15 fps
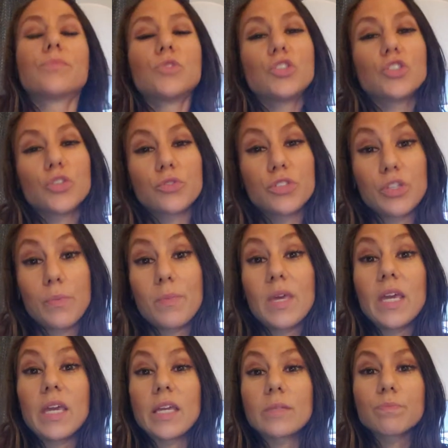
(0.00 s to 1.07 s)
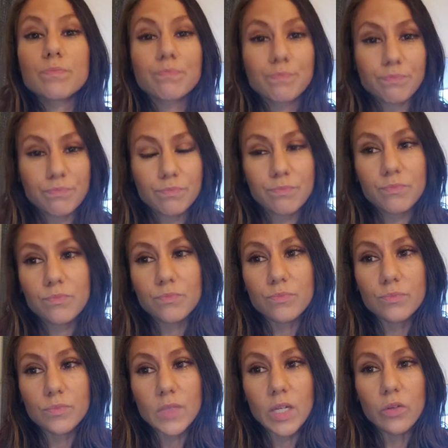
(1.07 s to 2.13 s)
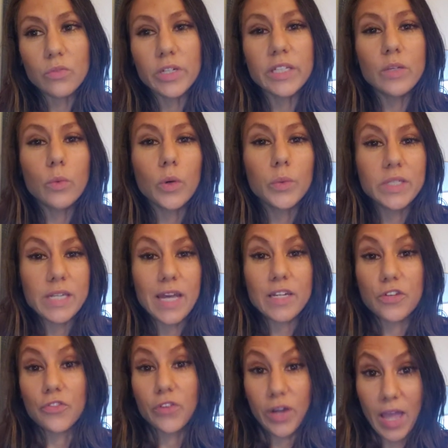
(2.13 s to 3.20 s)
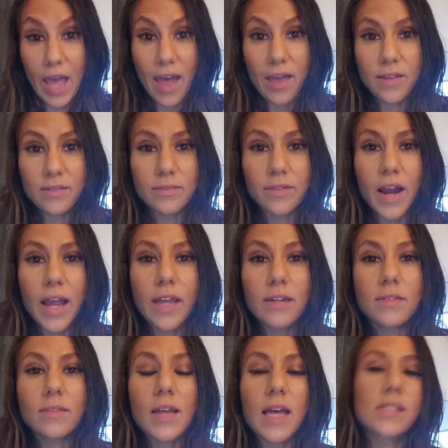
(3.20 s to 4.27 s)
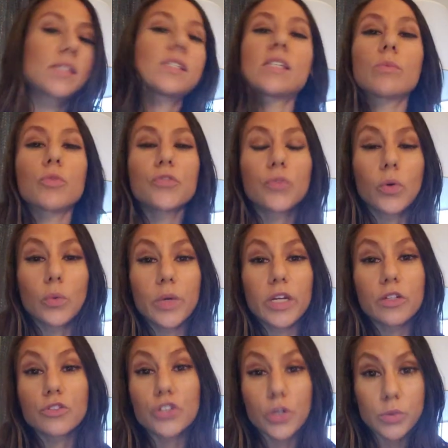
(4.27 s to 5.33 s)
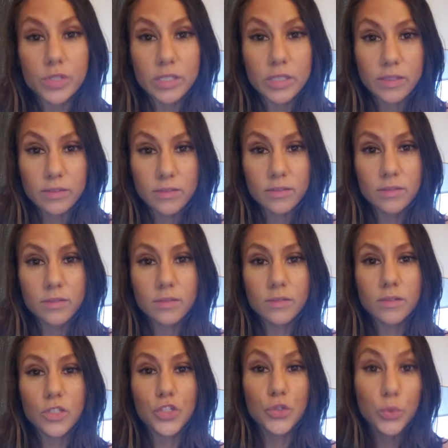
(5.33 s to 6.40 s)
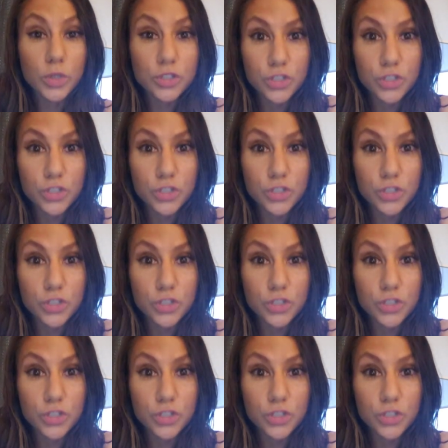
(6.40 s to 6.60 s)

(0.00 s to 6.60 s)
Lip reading: So to me, really what we tend to forget, right? As I said before, we are chosen. You are